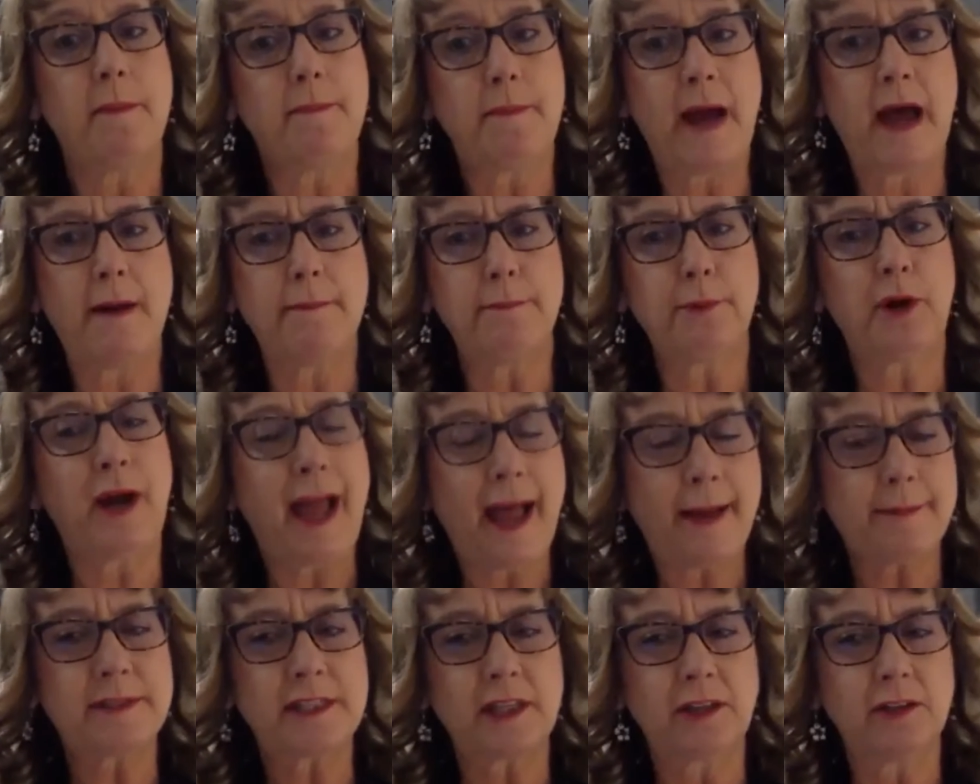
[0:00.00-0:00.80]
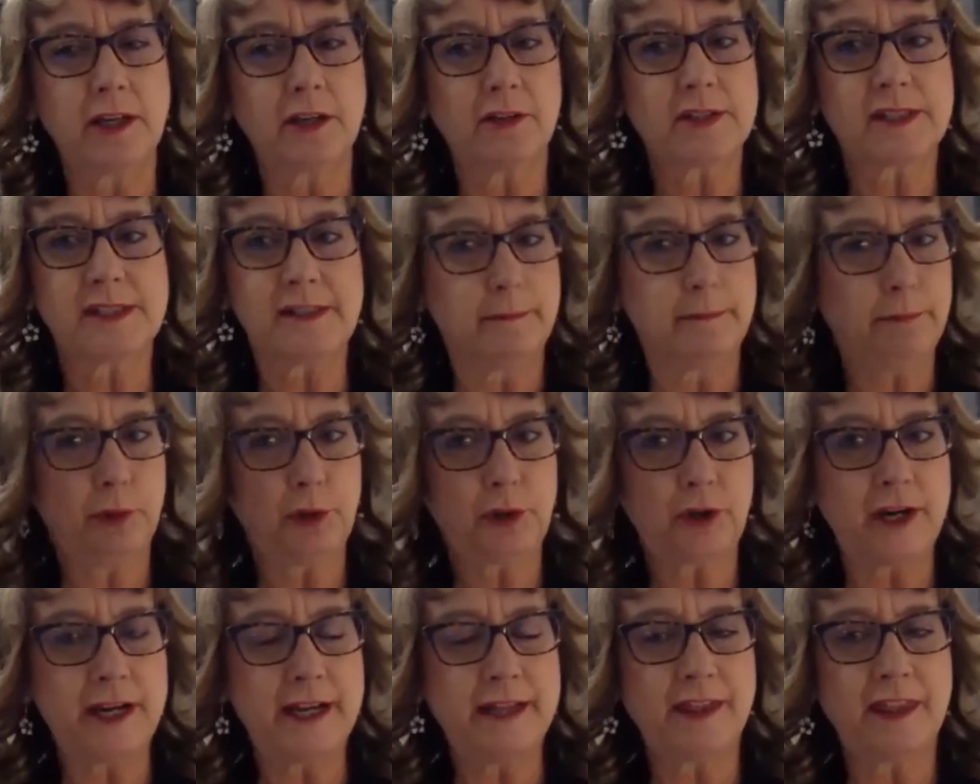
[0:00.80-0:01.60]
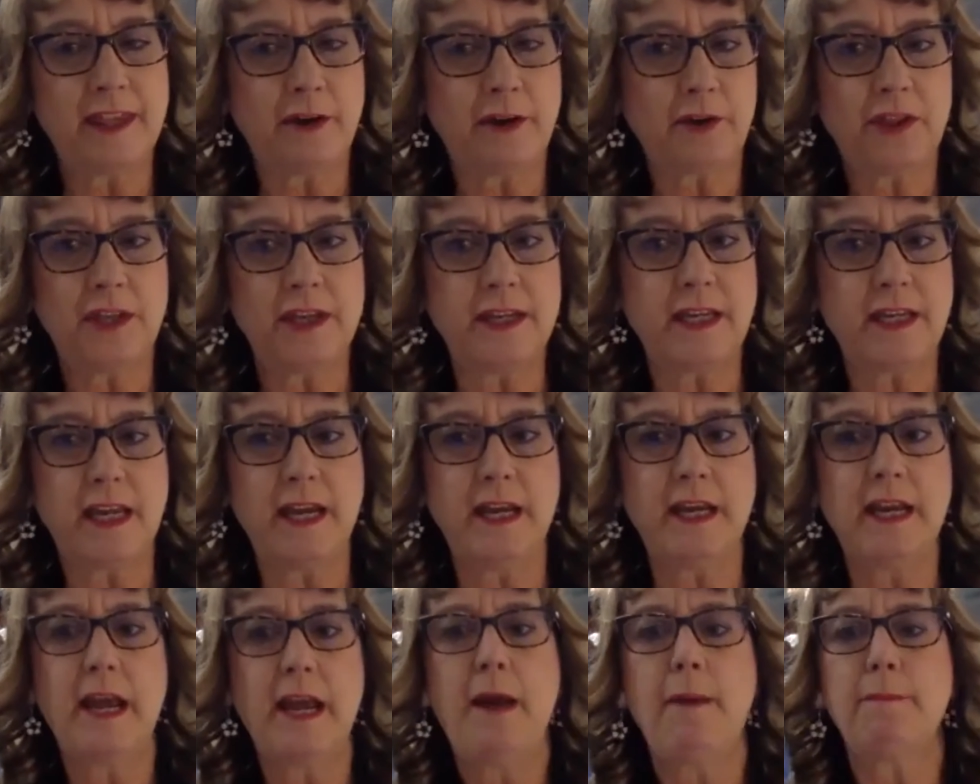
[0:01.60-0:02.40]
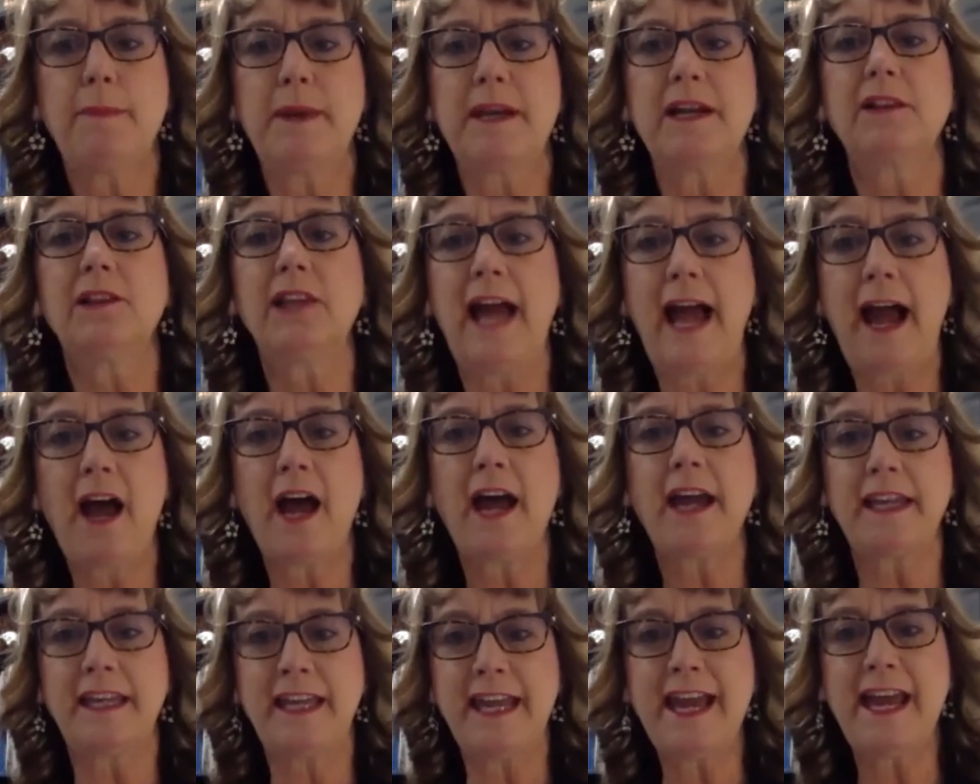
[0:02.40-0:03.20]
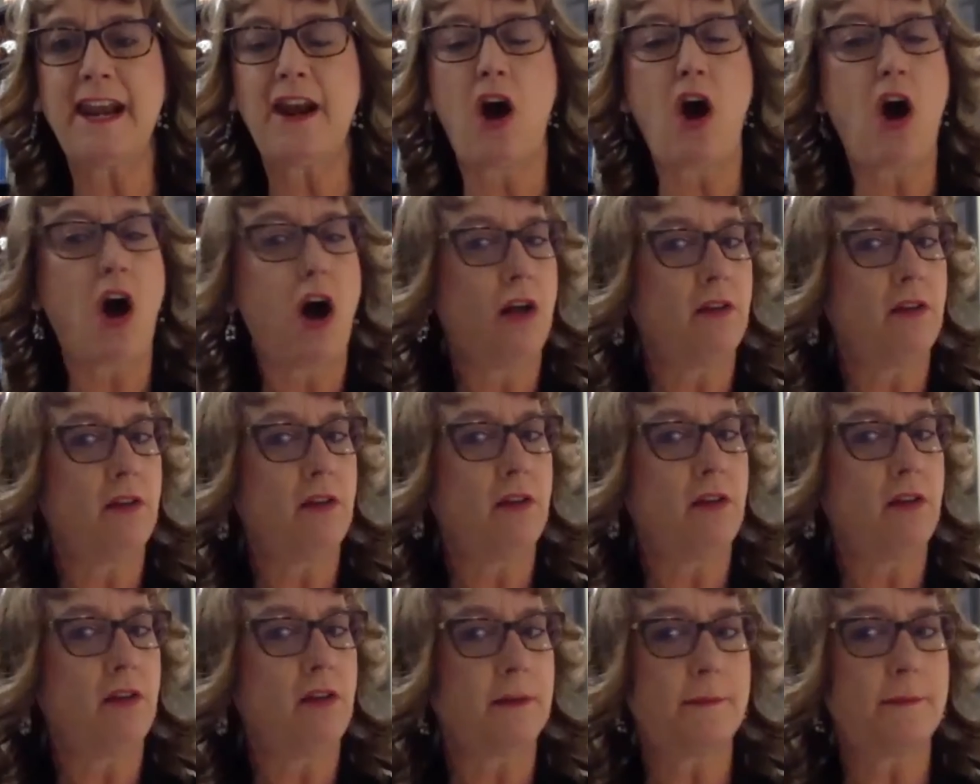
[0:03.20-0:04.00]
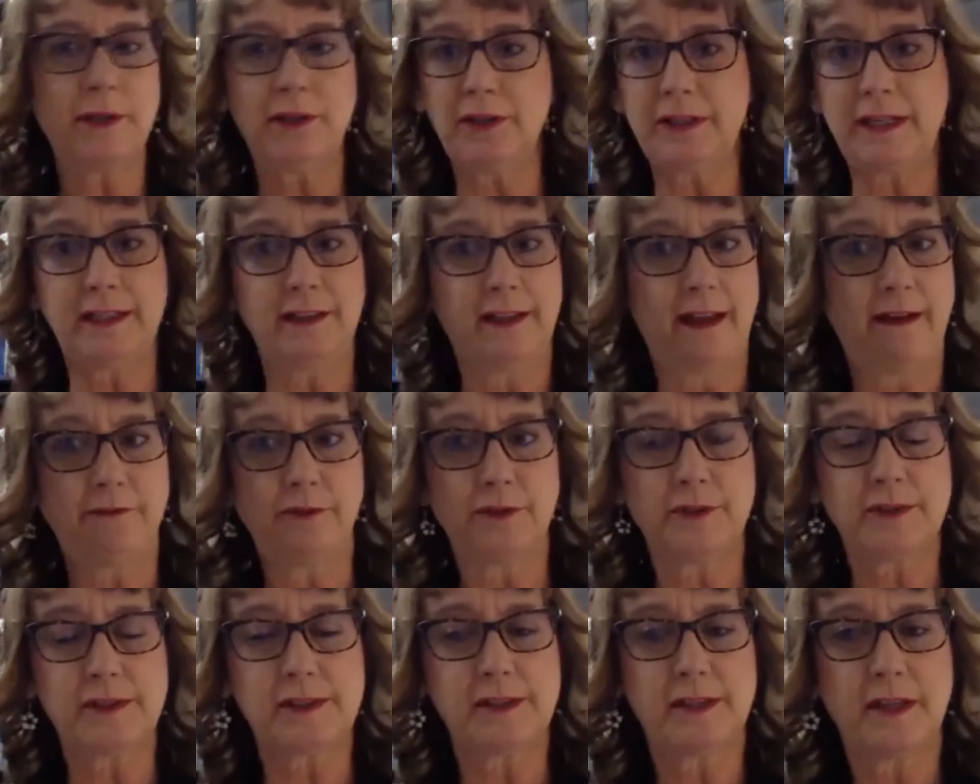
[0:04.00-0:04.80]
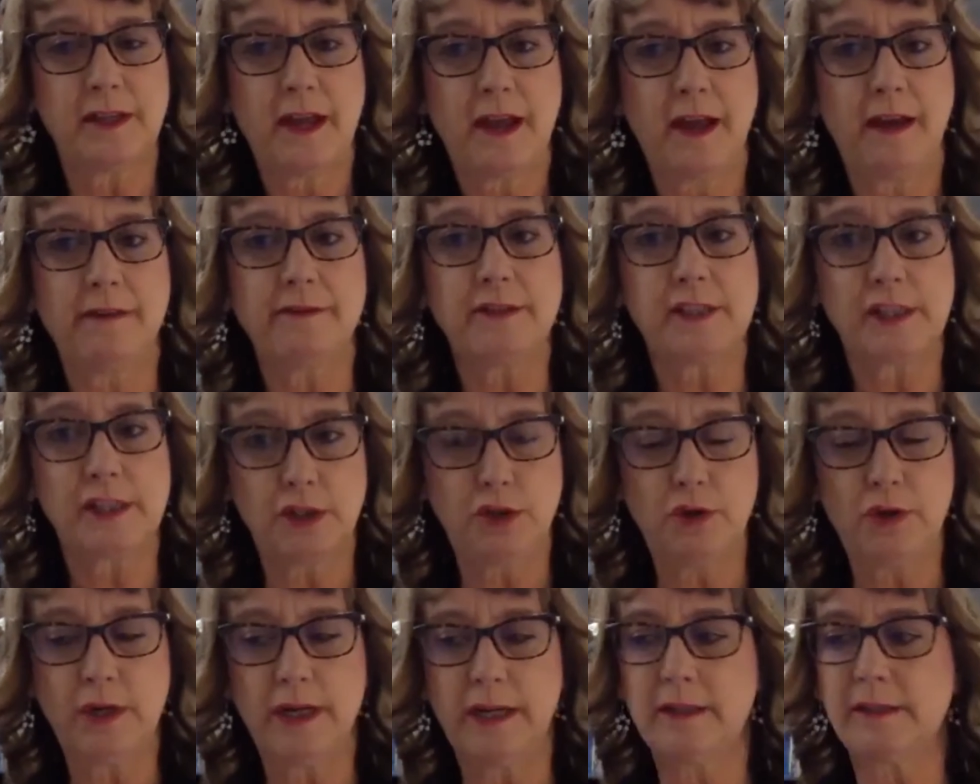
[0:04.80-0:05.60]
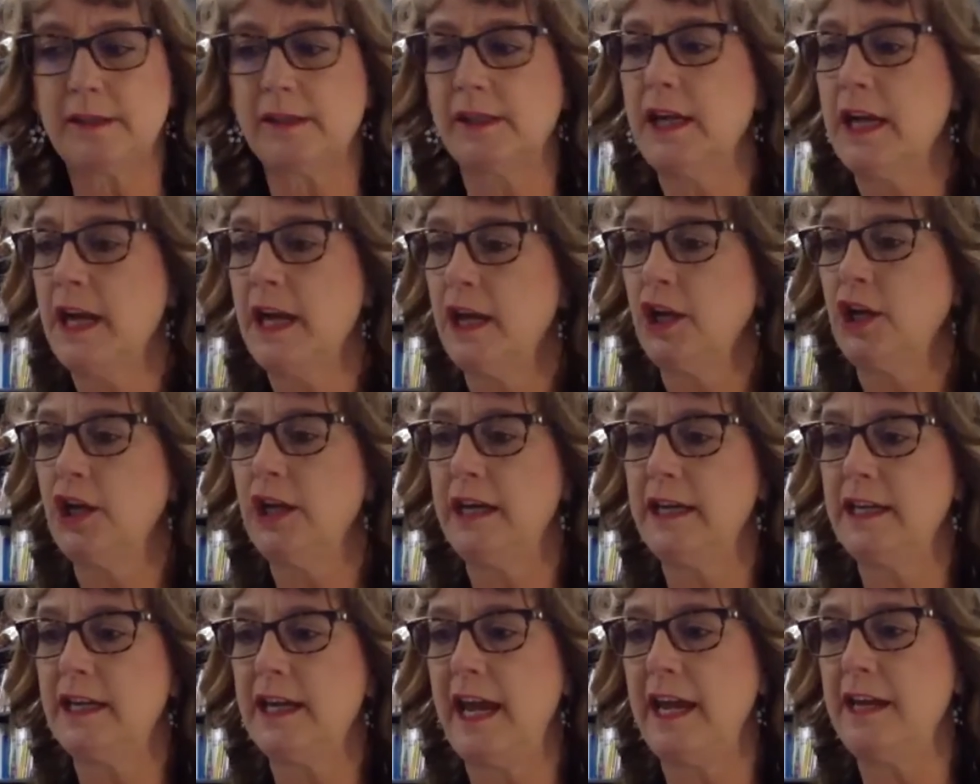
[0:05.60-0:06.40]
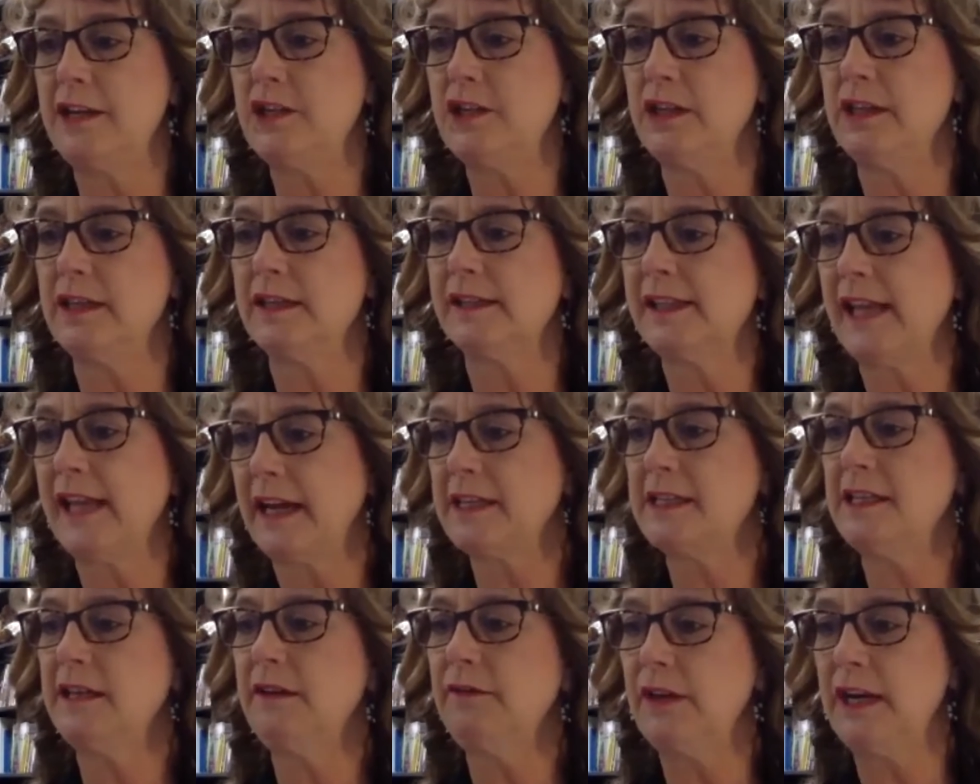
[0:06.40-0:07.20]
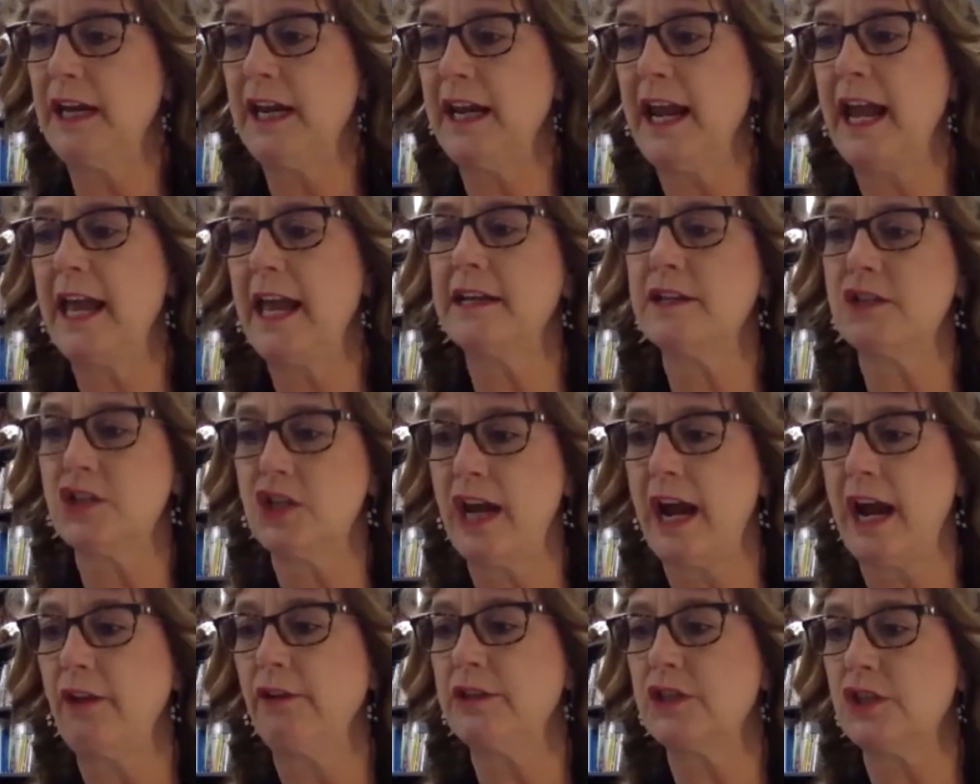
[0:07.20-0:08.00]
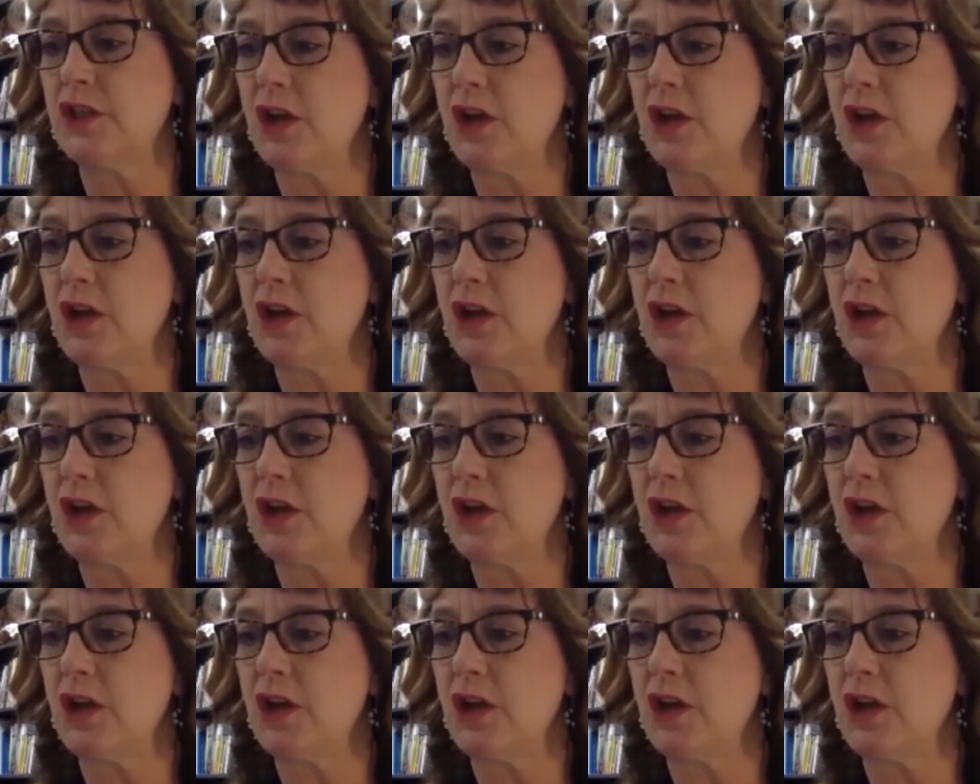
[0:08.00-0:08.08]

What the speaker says: perhaps a little simpler in their thinking, but again, all ability levels of students could engage in this activity, and it challenged